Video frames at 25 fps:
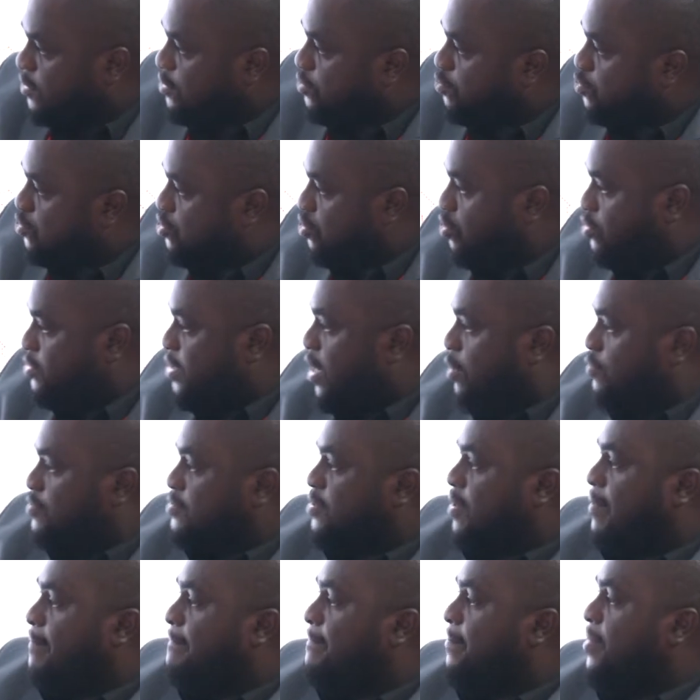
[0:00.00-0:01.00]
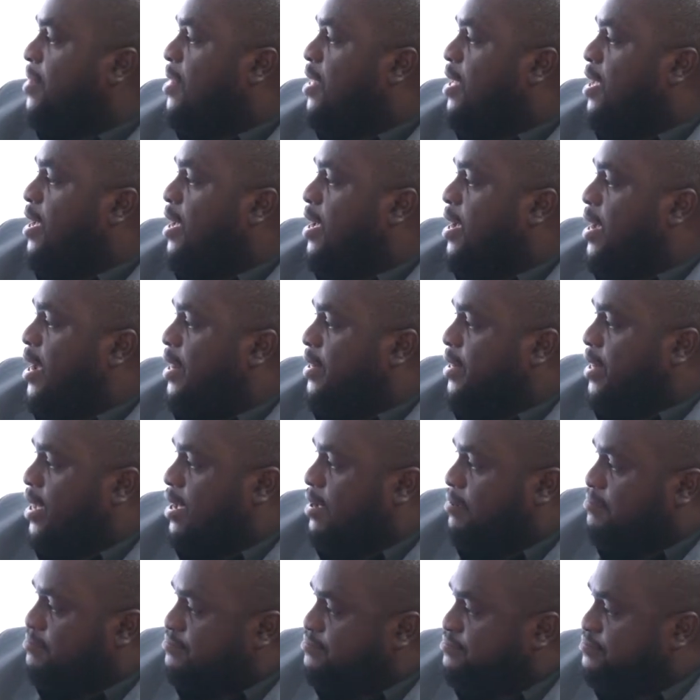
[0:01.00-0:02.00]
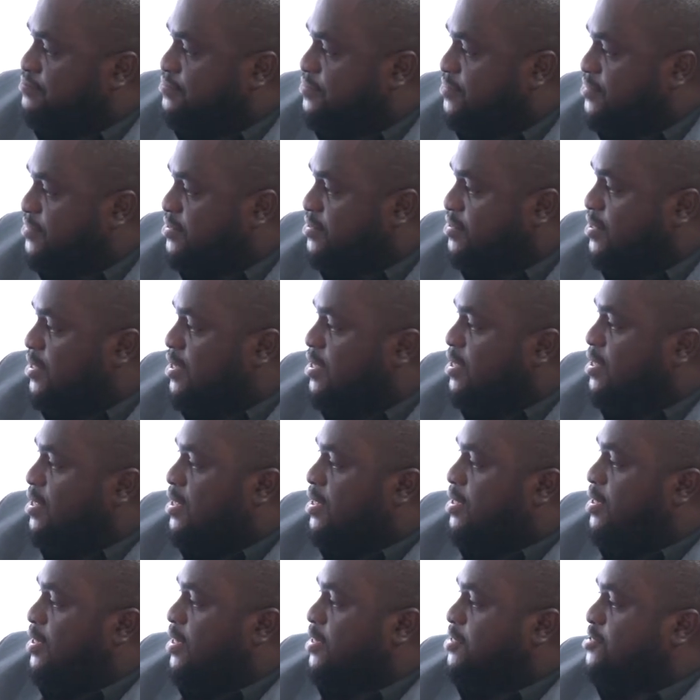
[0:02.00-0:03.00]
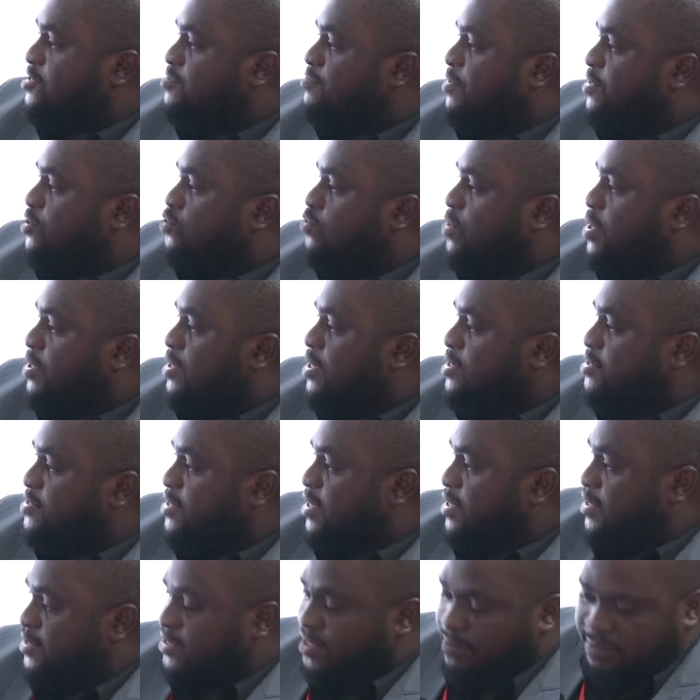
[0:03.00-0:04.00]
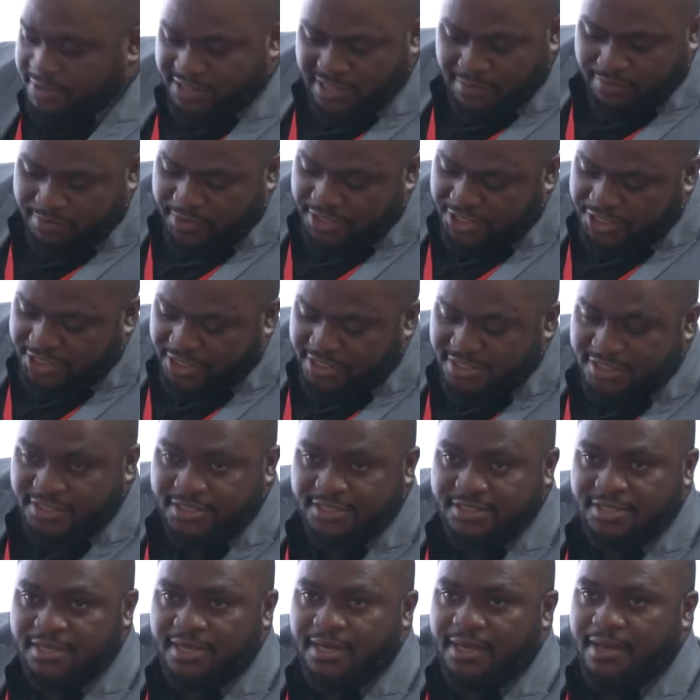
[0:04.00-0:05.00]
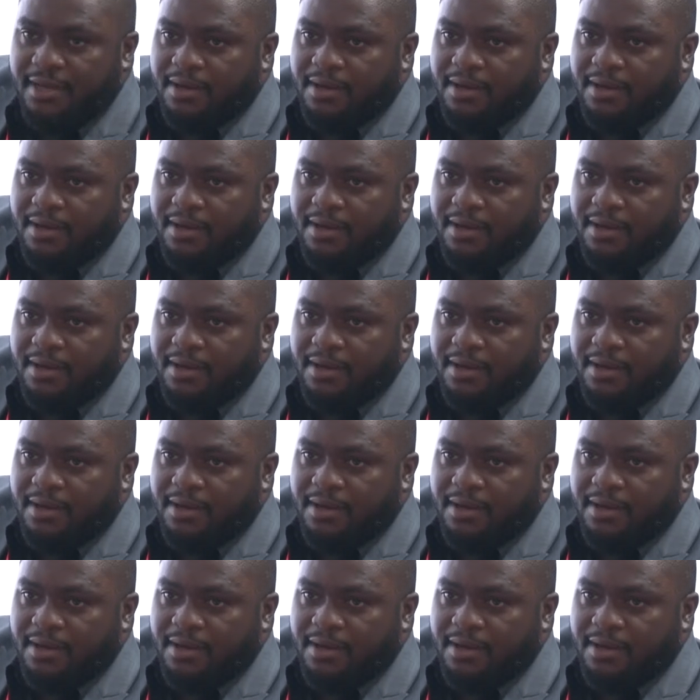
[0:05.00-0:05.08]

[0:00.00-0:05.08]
slow down. And last but one is in terms of submissions.